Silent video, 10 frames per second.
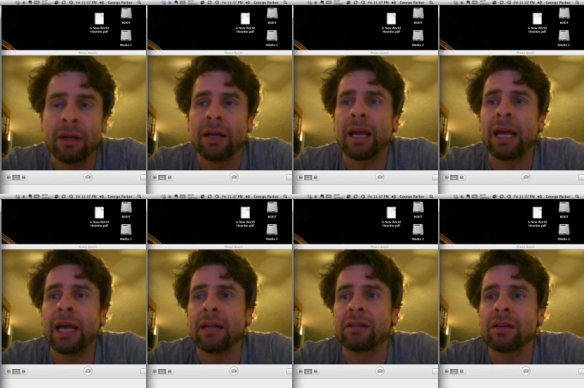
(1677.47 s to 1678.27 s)

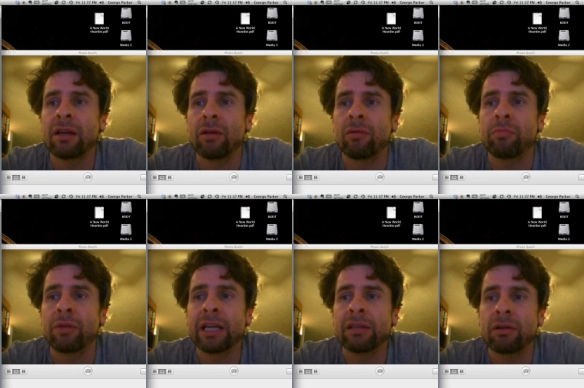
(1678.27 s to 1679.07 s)
and
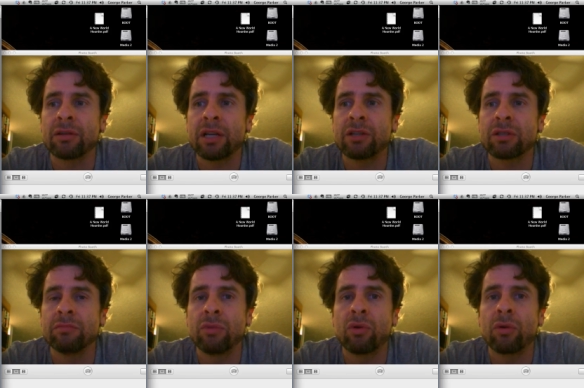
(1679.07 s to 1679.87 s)
bringing their attention more